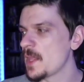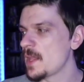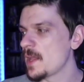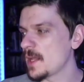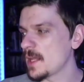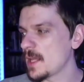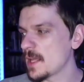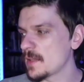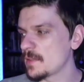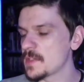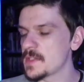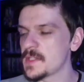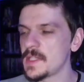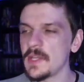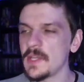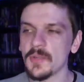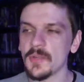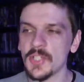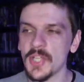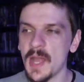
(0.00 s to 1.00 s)
Again, the
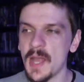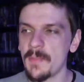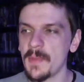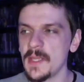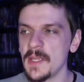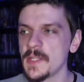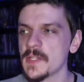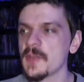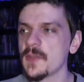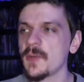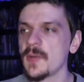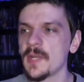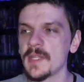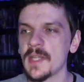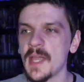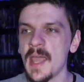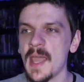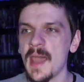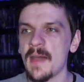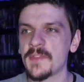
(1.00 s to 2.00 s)
secret shop is going
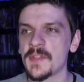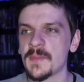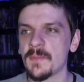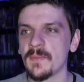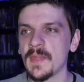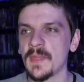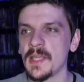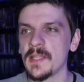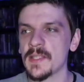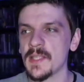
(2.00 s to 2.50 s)
to have some things